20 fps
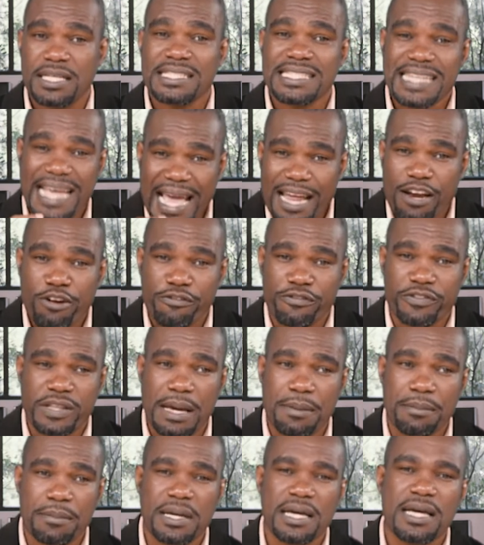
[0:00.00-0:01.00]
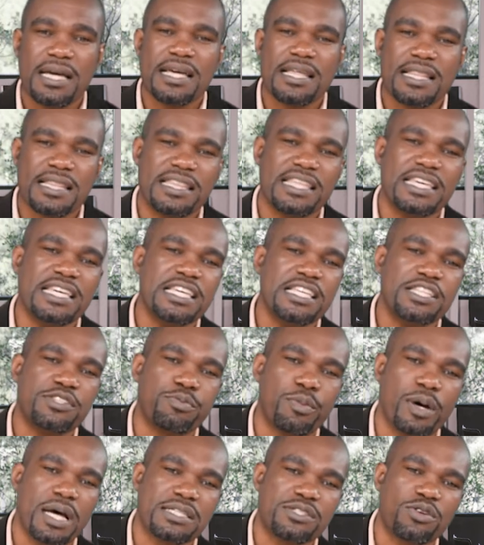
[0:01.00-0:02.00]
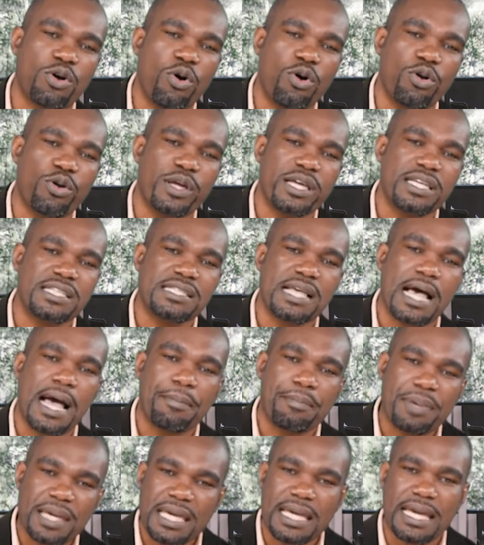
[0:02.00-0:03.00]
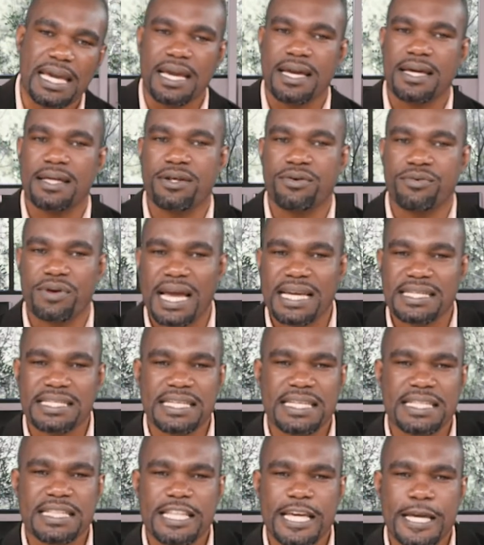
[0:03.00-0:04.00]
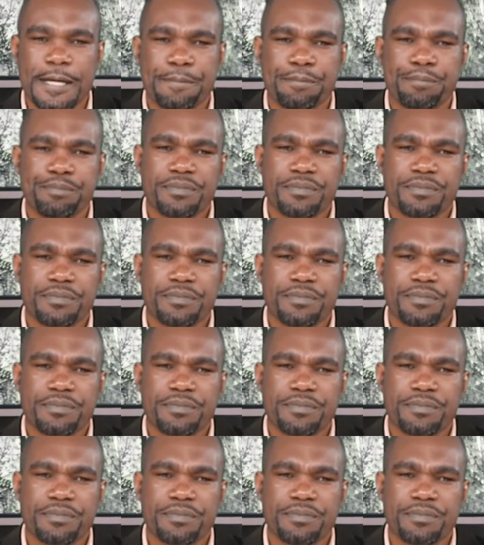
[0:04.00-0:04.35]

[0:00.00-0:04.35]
10 of them. These must always appear right in there.